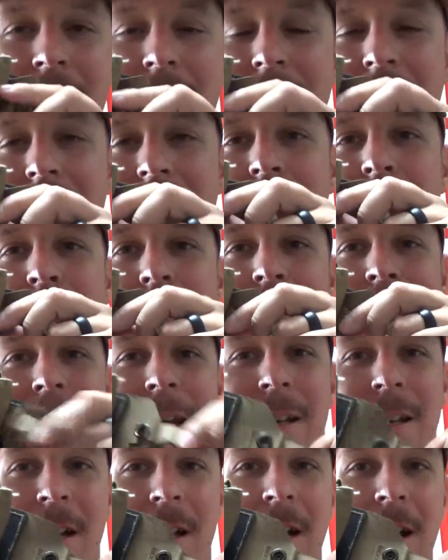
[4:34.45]
and it would
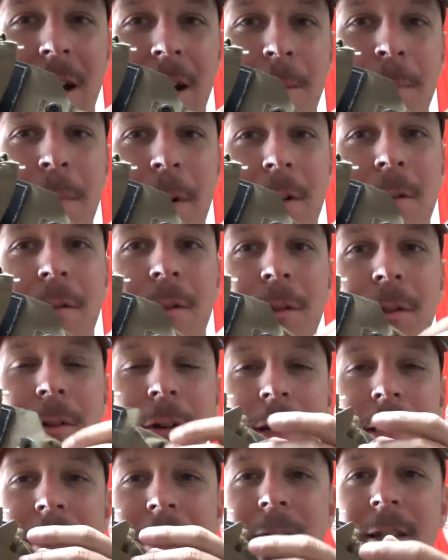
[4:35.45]
make a unbuckle
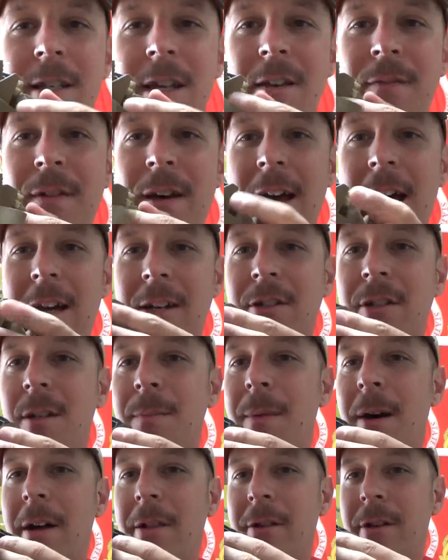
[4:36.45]
noise if I actually
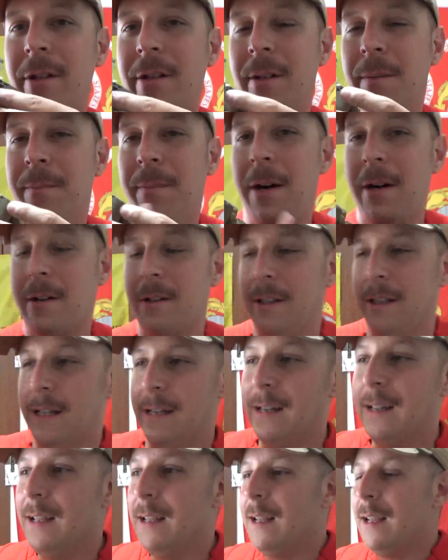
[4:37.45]
bothered to buckle it.